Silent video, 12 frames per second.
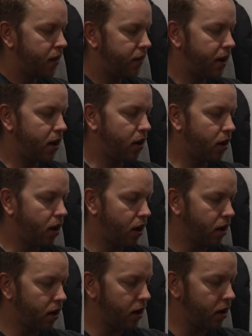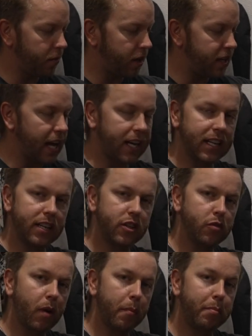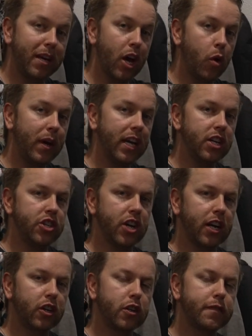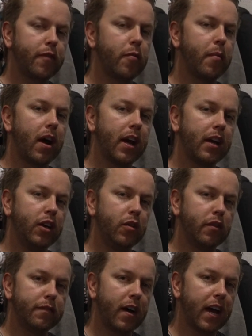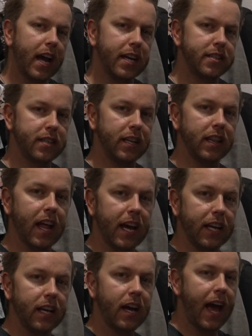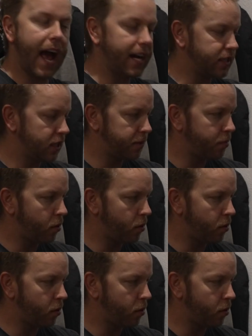that are connecting to my PoE injectors for my Unifi AC light access